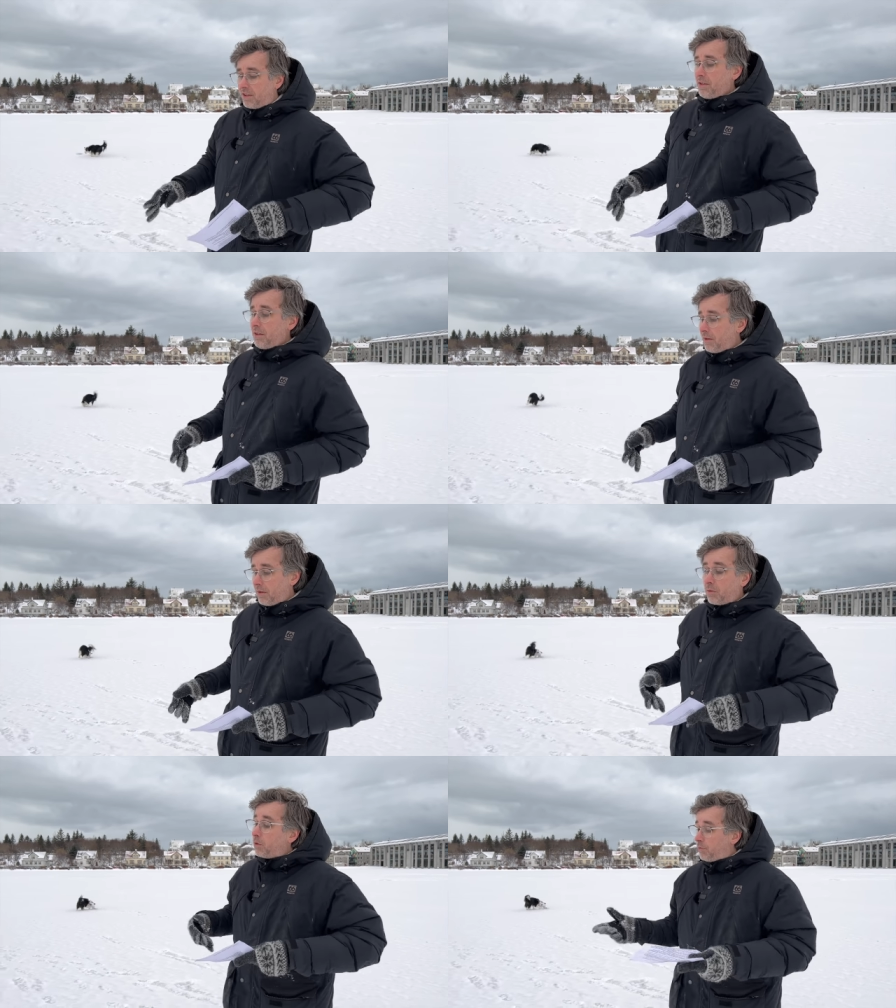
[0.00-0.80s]
uh,
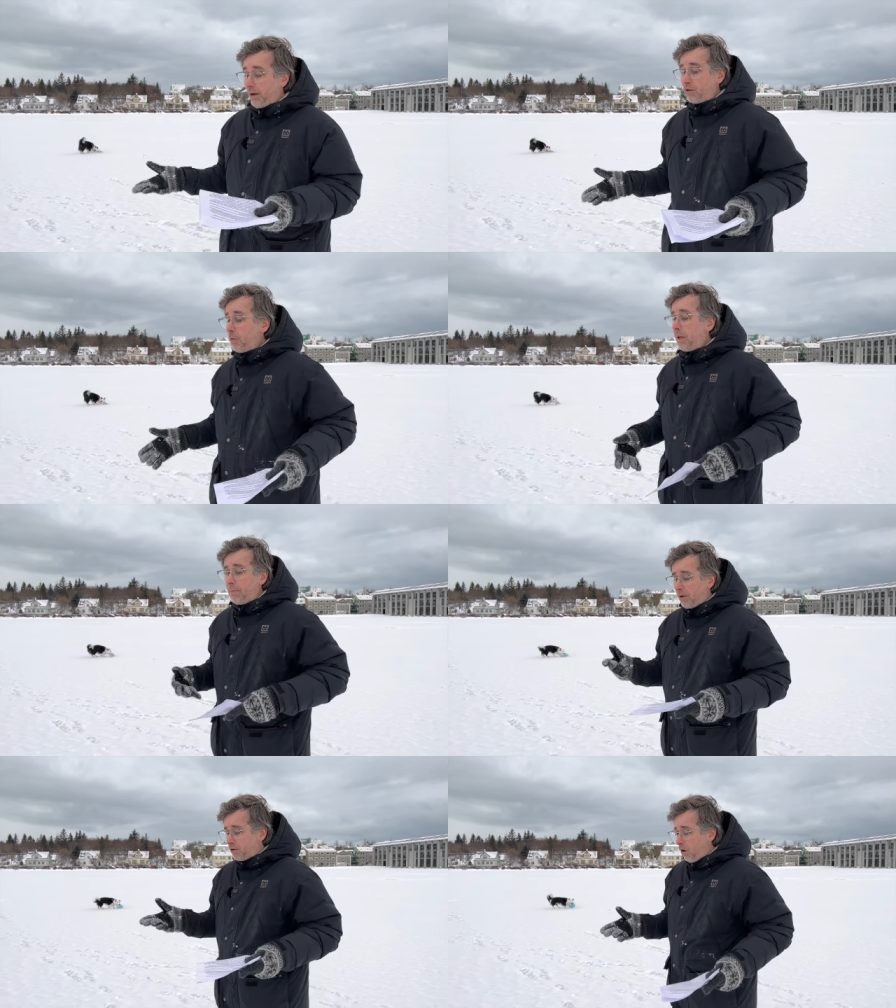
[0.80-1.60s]
to rescue
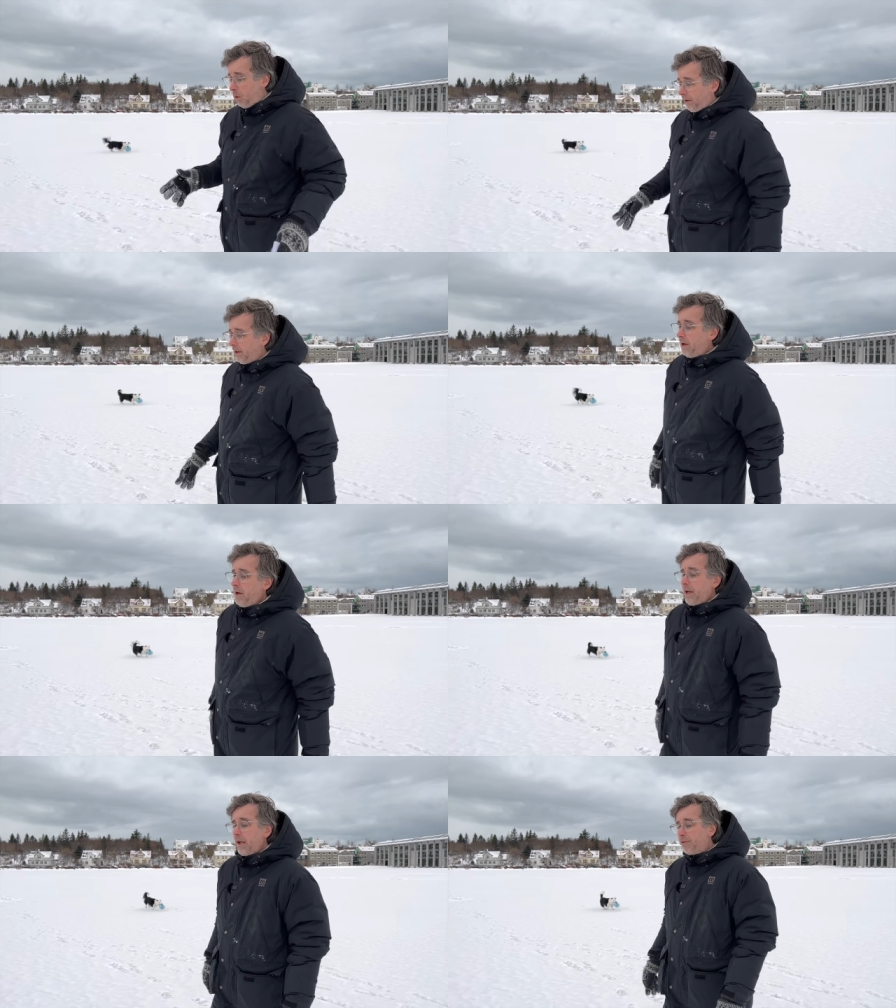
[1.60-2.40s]
people and so on. If you